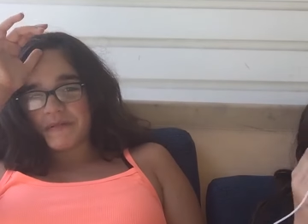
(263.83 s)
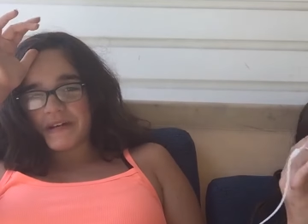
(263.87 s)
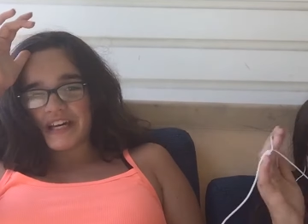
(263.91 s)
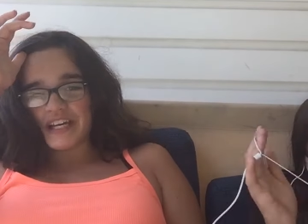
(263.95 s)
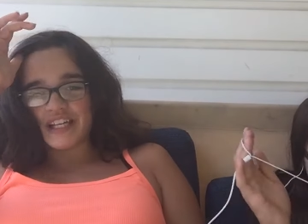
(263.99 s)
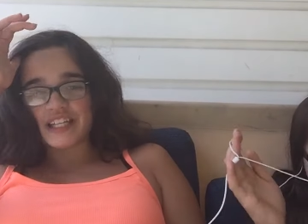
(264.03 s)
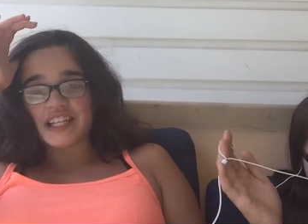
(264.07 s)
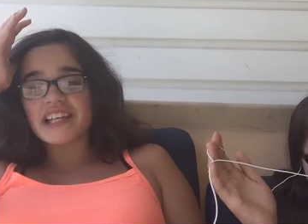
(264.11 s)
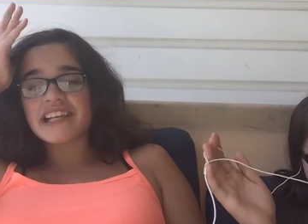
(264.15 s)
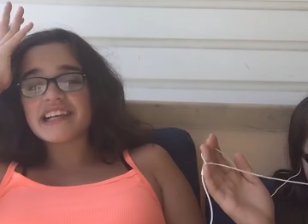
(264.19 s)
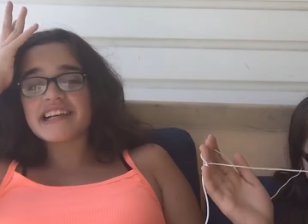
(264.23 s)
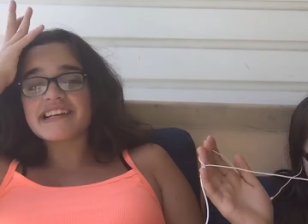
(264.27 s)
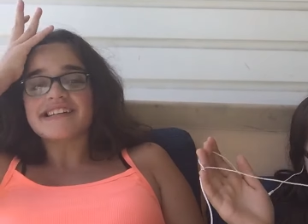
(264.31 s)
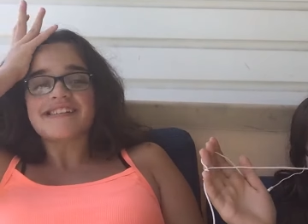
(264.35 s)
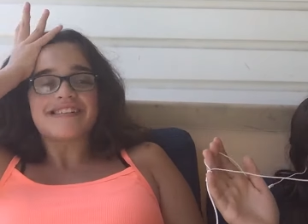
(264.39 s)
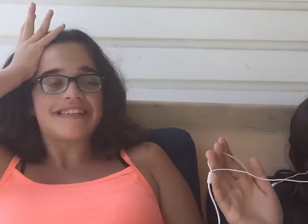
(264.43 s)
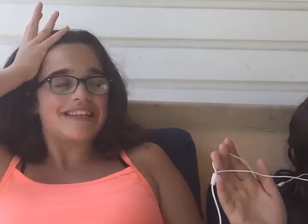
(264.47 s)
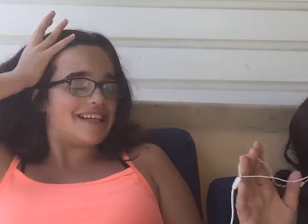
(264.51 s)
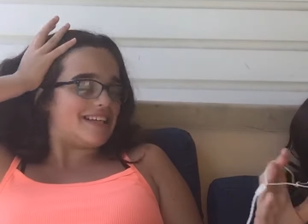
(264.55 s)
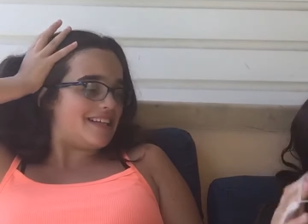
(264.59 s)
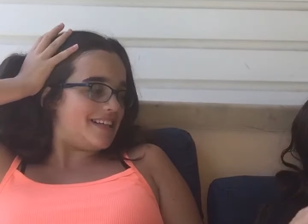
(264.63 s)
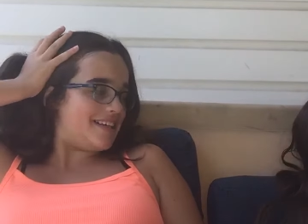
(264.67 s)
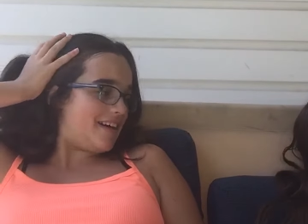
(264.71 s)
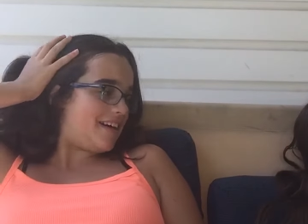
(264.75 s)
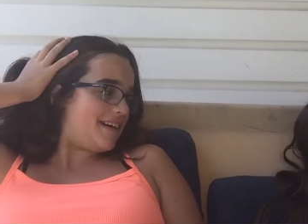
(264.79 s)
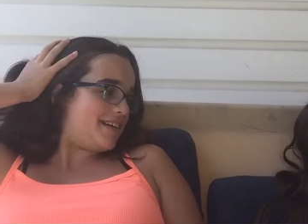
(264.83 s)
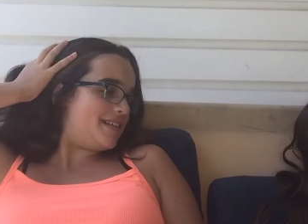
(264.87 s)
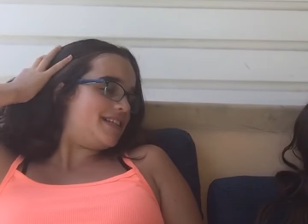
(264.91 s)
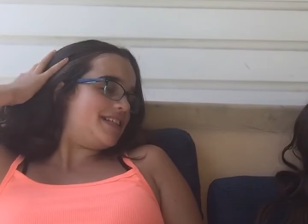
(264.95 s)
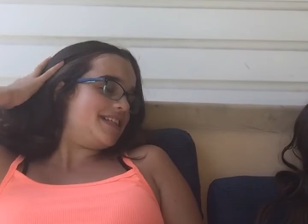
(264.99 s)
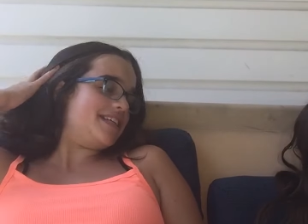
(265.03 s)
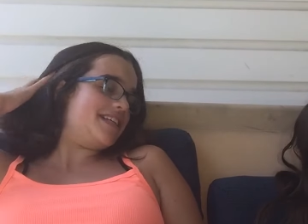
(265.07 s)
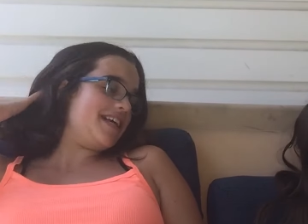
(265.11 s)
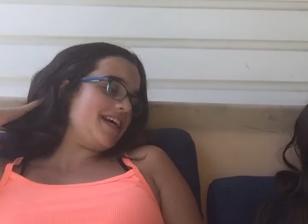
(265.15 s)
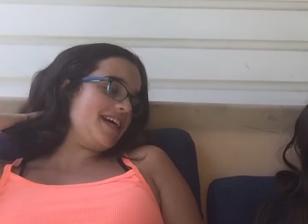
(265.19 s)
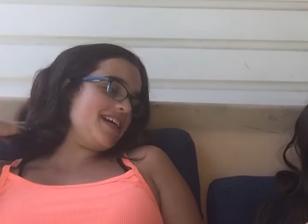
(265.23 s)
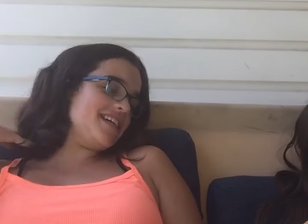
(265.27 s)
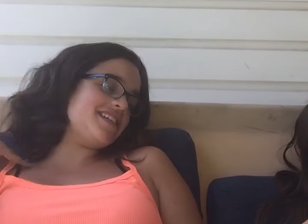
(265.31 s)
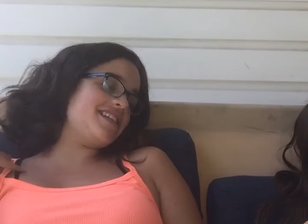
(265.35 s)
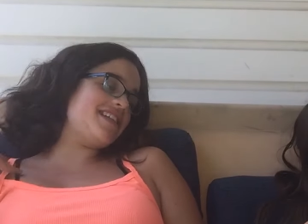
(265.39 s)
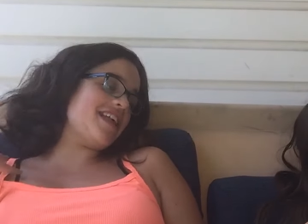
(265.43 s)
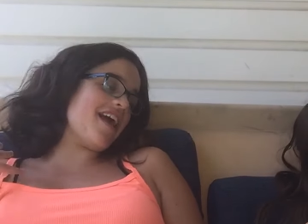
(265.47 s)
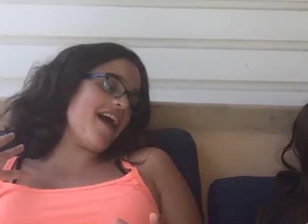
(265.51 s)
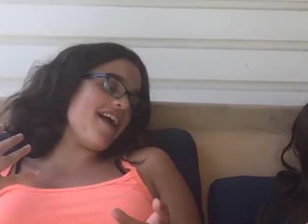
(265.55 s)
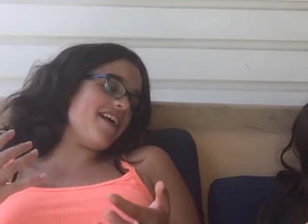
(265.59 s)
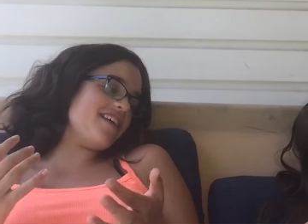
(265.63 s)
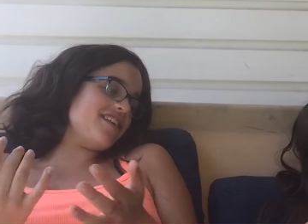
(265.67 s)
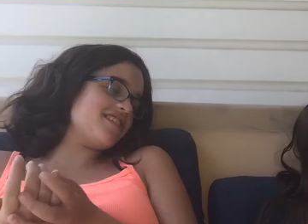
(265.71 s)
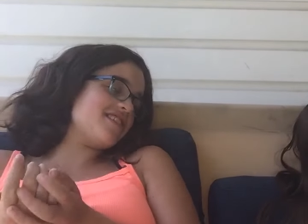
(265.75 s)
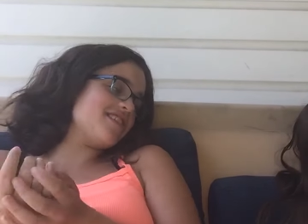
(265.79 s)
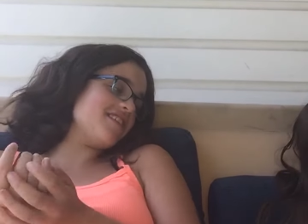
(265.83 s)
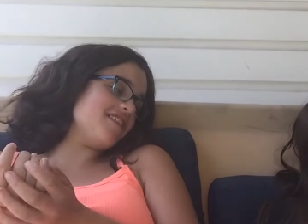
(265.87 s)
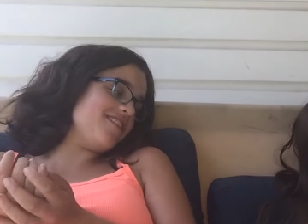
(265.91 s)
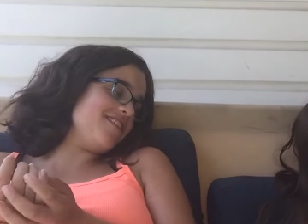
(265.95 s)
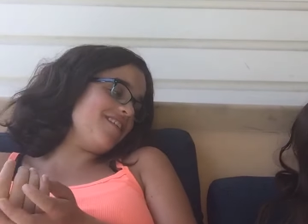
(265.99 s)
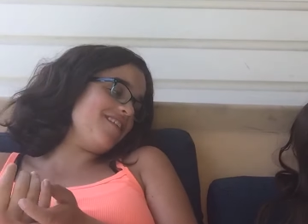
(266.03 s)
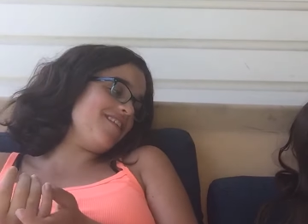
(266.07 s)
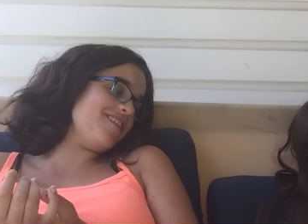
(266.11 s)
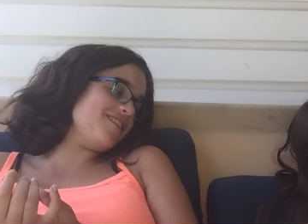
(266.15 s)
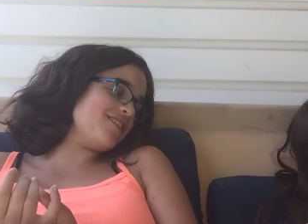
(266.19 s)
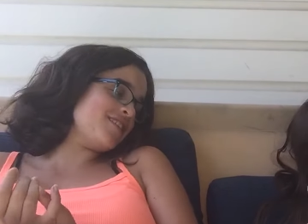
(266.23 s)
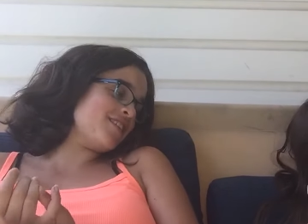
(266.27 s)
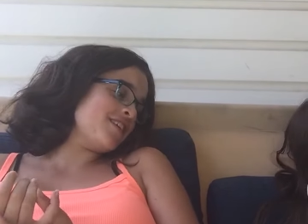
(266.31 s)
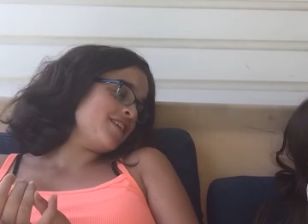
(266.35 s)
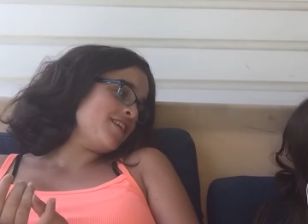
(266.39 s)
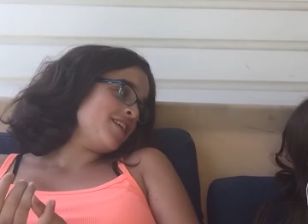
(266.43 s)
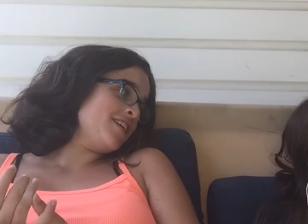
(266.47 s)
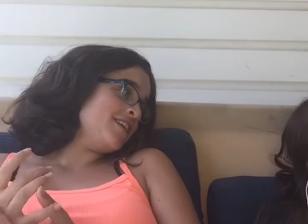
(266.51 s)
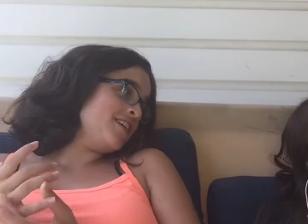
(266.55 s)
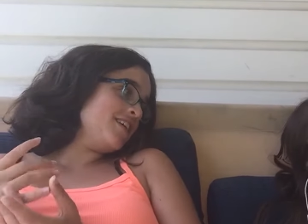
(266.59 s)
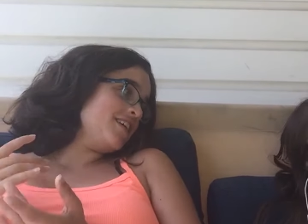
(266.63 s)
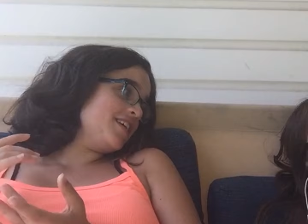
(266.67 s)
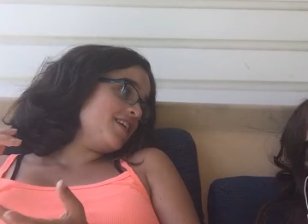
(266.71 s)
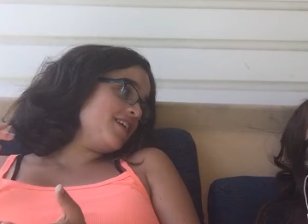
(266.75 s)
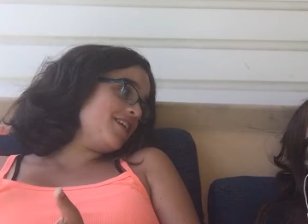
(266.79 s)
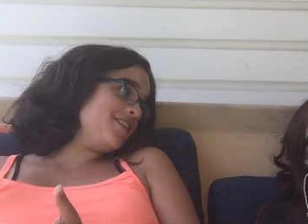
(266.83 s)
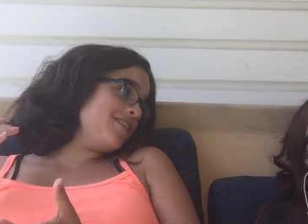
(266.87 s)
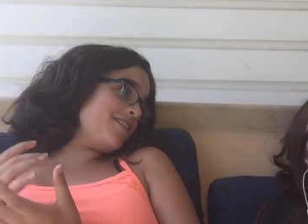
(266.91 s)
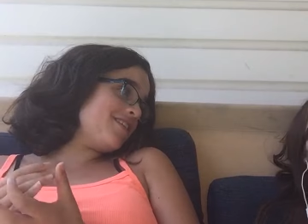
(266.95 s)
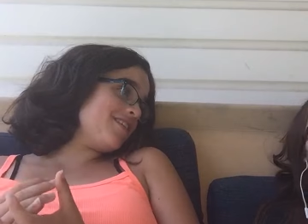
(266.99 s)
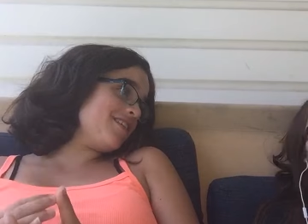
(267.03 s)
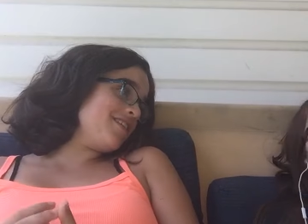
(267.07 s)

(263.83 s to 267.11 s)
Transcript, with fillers: basically, you have to guess that song in